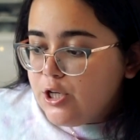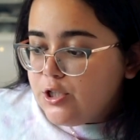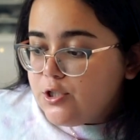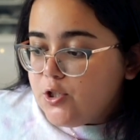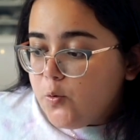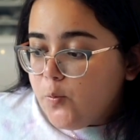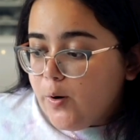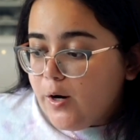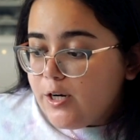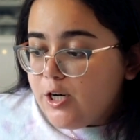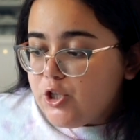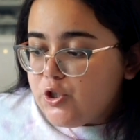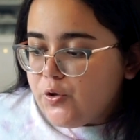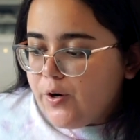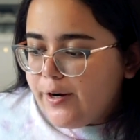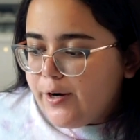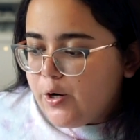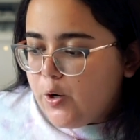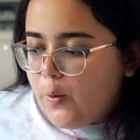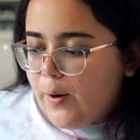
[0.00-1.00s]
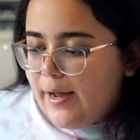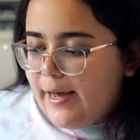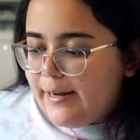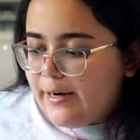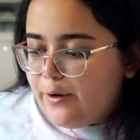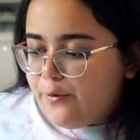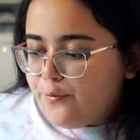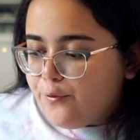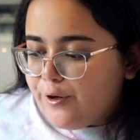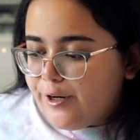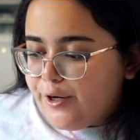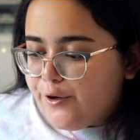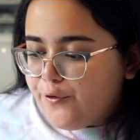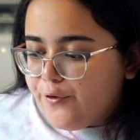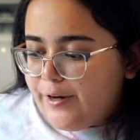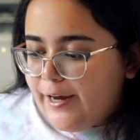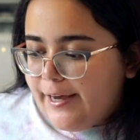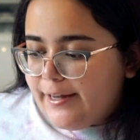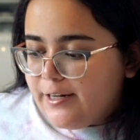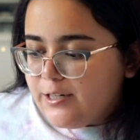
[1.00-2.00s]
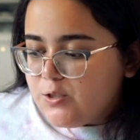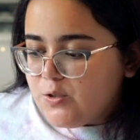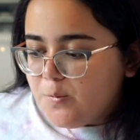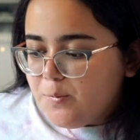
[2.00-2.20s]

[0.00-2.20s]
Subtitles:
So we're gonna try to go ahead and recreate it.